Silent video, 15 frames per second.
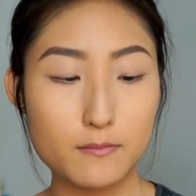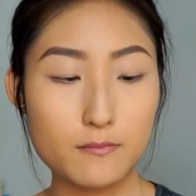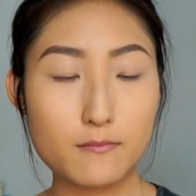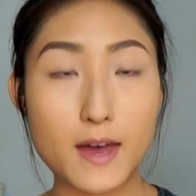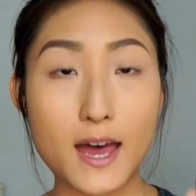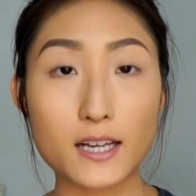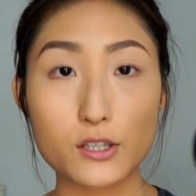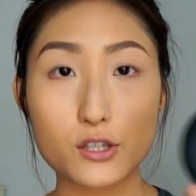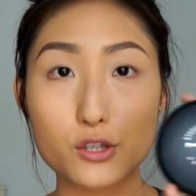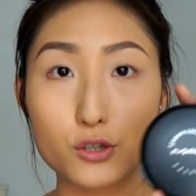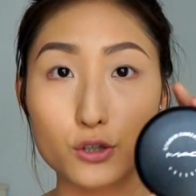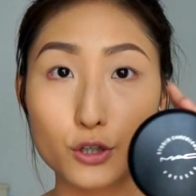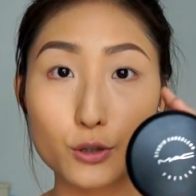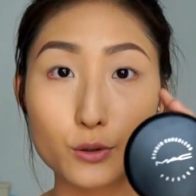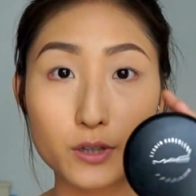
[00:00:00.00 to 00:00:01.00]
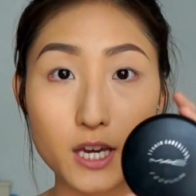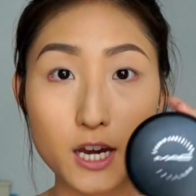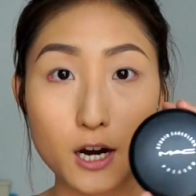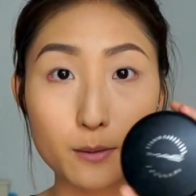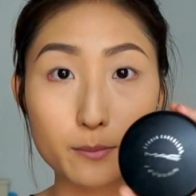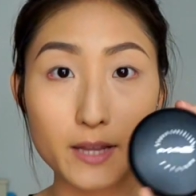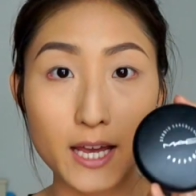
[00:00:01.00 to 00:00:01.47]
MAC Studio
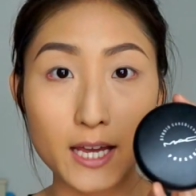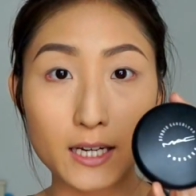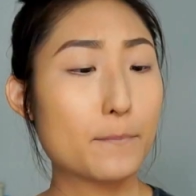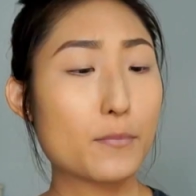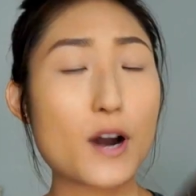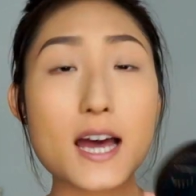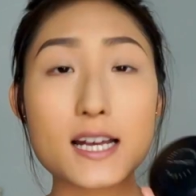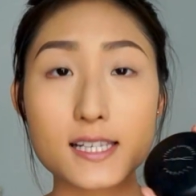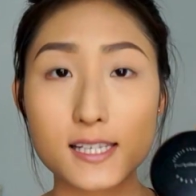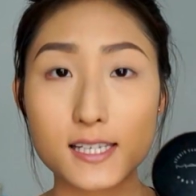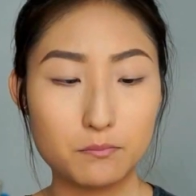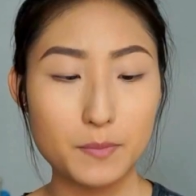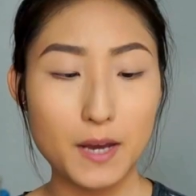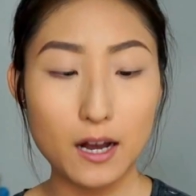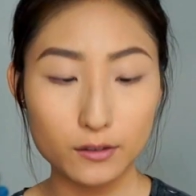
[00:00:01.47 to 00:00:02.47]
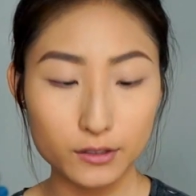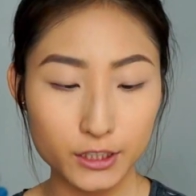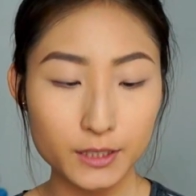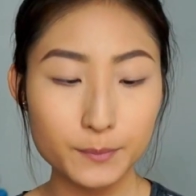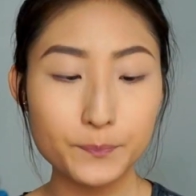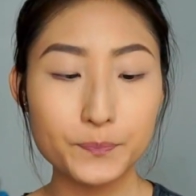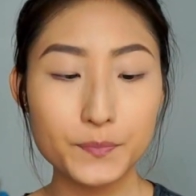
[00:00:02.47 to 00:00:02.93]
Careblend pressed
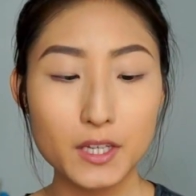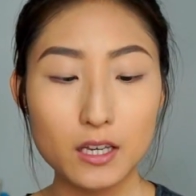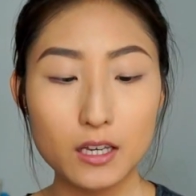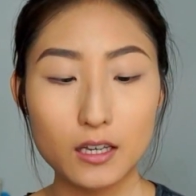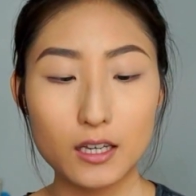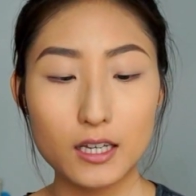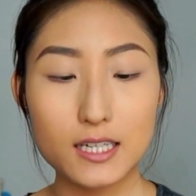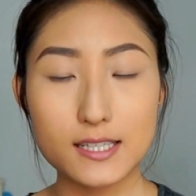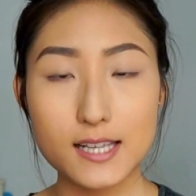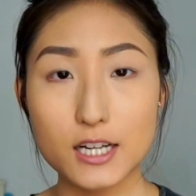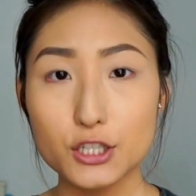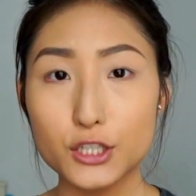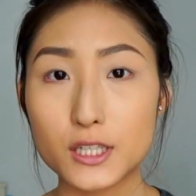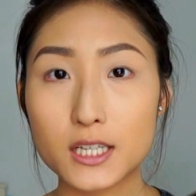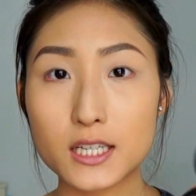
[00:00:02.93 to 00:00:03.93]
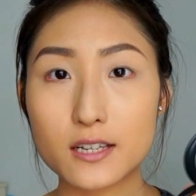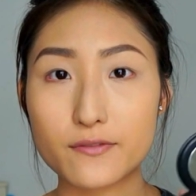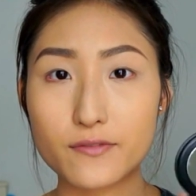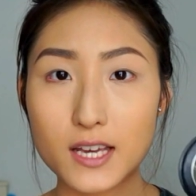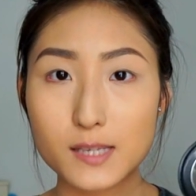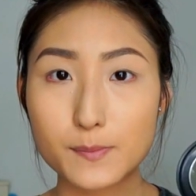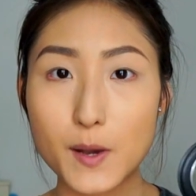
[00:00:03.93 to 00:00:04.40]
powder. It is actually a
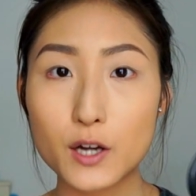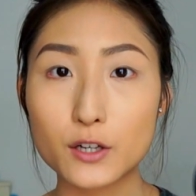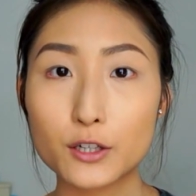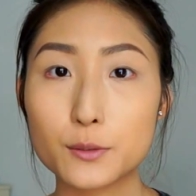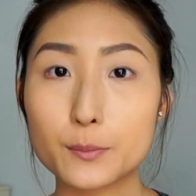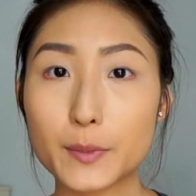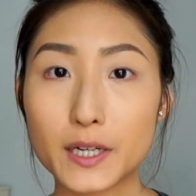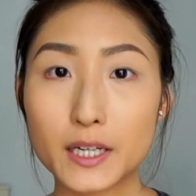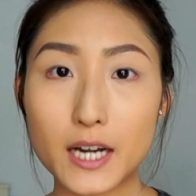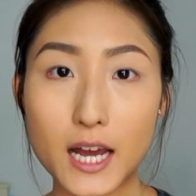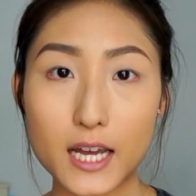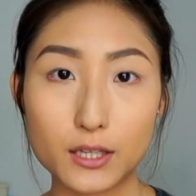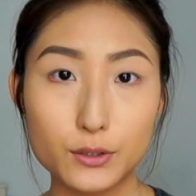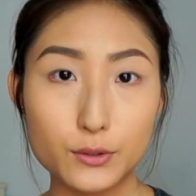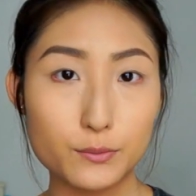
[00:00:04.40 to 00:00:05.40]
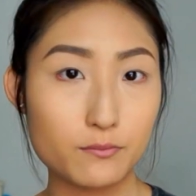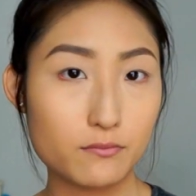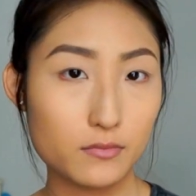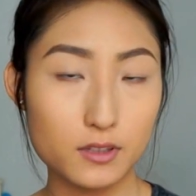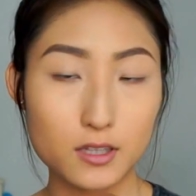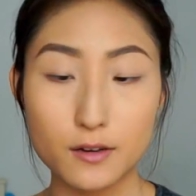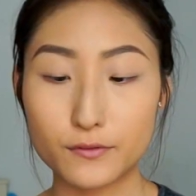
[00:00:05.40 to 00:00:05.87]
face powder, but I
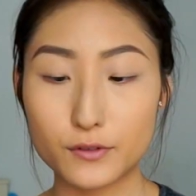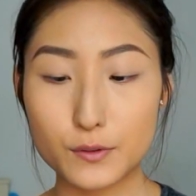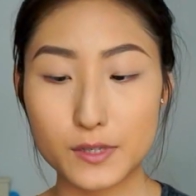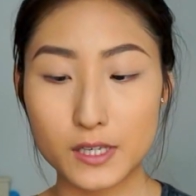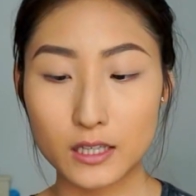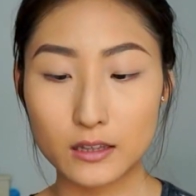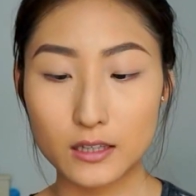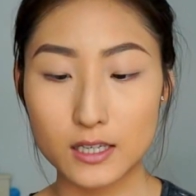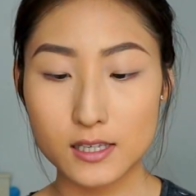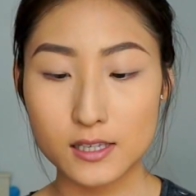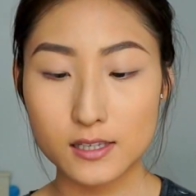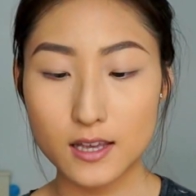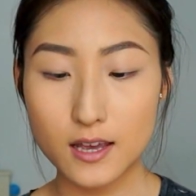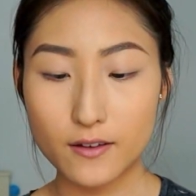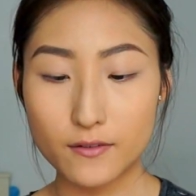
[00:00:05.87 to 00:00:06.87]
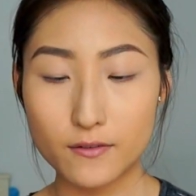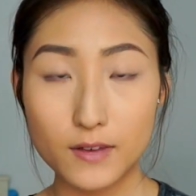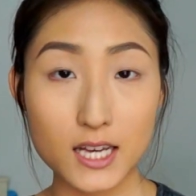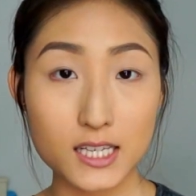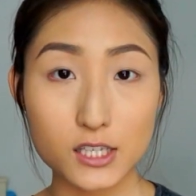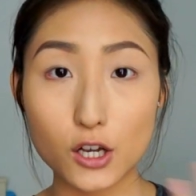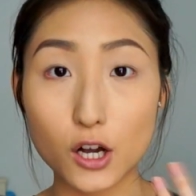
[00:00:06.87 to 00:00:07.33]
love using this
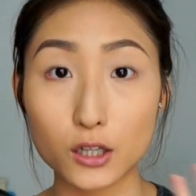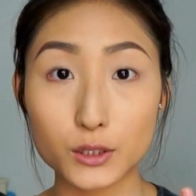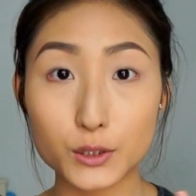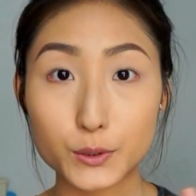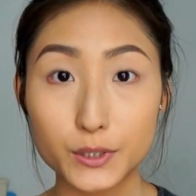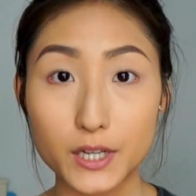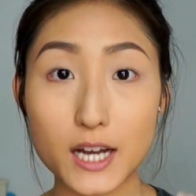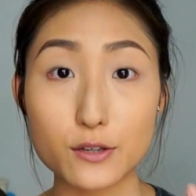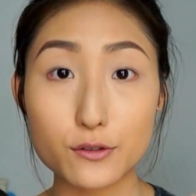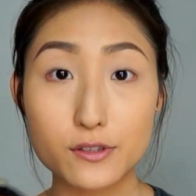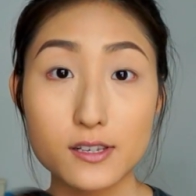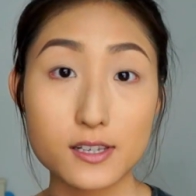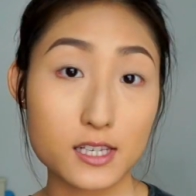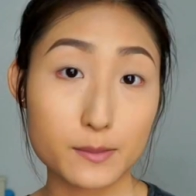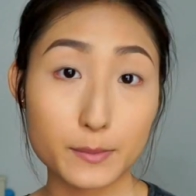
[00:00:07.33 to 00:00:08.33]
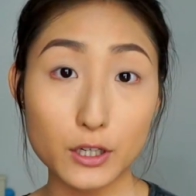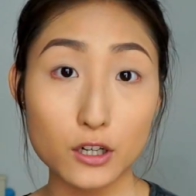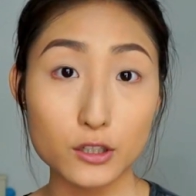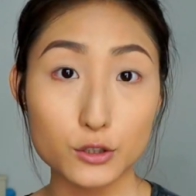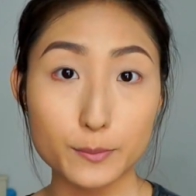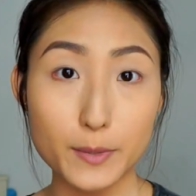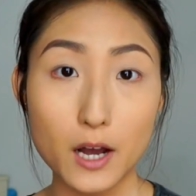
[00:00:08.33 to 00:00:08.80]
as contour. I use this as my
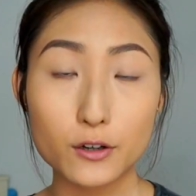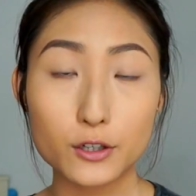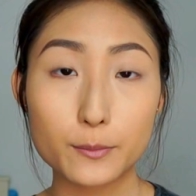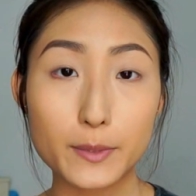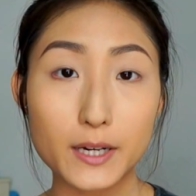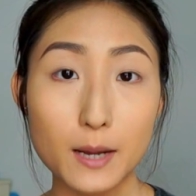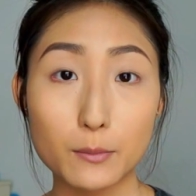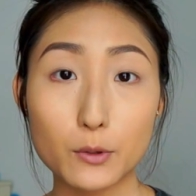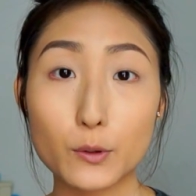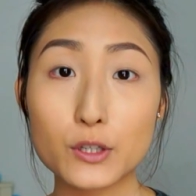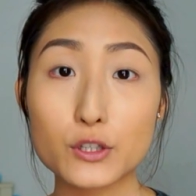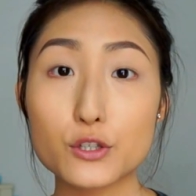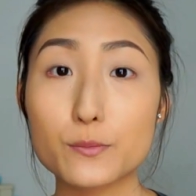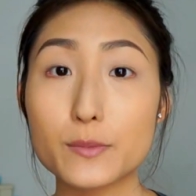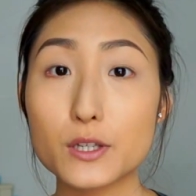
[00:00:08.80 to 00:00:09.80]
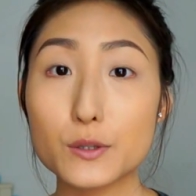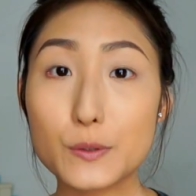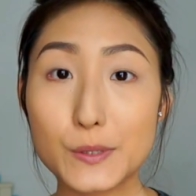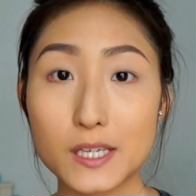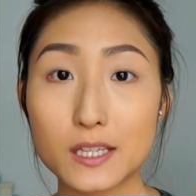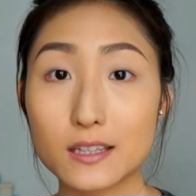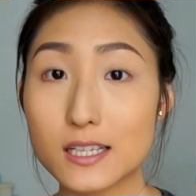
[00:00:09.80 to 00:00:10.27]
contour powder, but I'm going to be
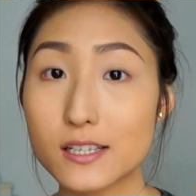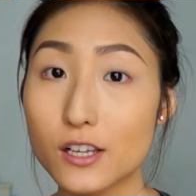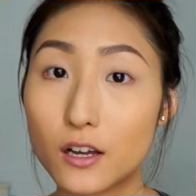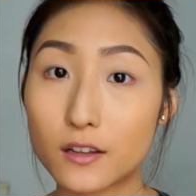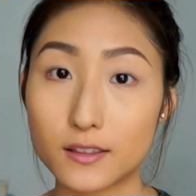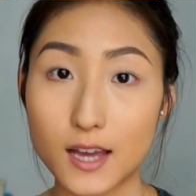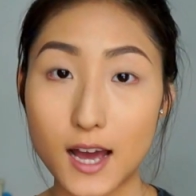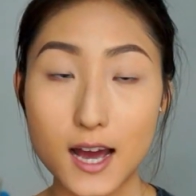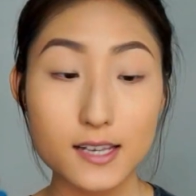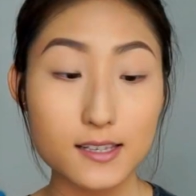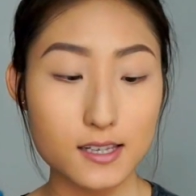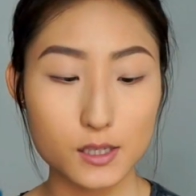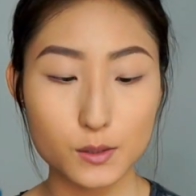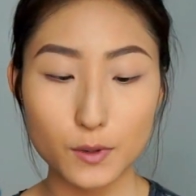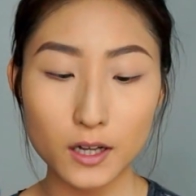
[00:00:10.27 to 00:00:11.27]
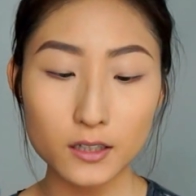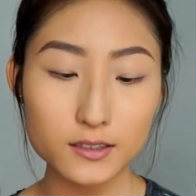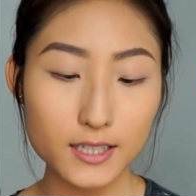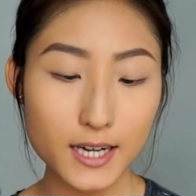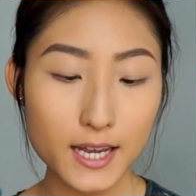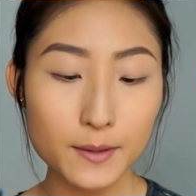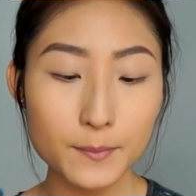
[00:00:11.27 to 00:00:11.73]
using this on the eyes as well
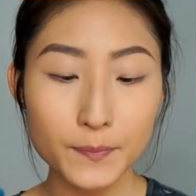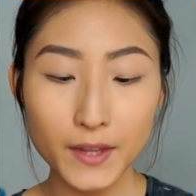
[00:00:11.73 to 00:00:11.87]
today.